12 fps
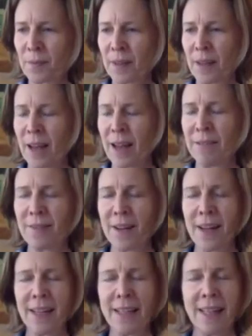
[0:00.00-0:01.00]
I
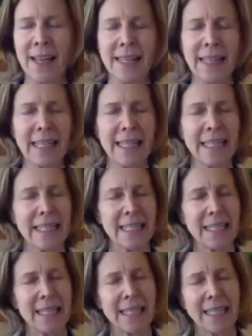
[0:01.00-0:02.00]
find that
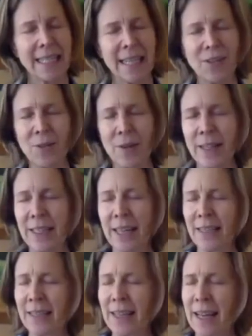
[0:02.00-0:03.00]
this accentuated
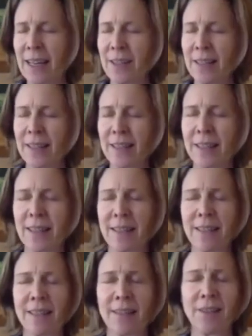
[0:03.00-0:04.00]
exhale is
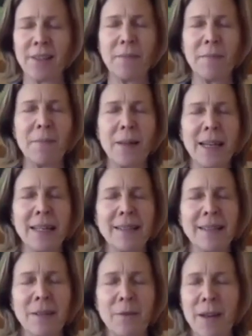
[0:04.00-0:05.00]
such an
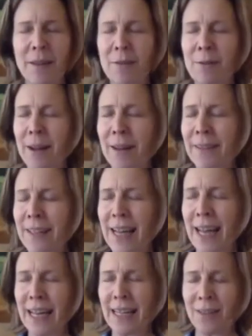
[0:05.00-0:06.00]
amazing way throughout the
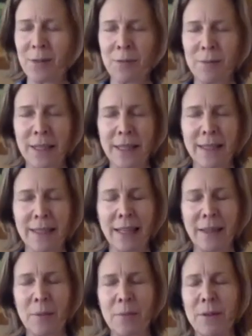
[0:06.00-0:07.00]
day to
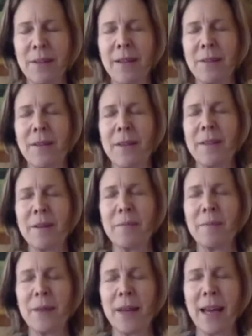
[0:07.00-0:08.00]
reset the breathing
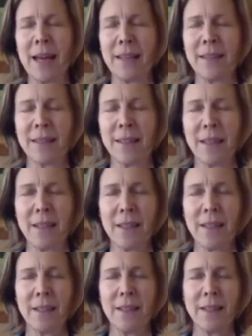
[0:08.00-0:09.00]
rhythm and
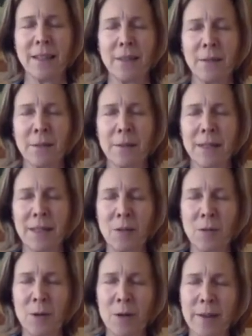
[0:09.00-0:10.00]

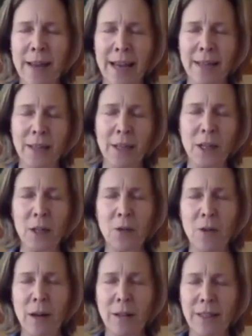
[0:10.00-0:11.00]
restore that
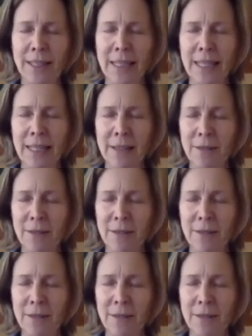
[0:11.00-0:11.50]
quality of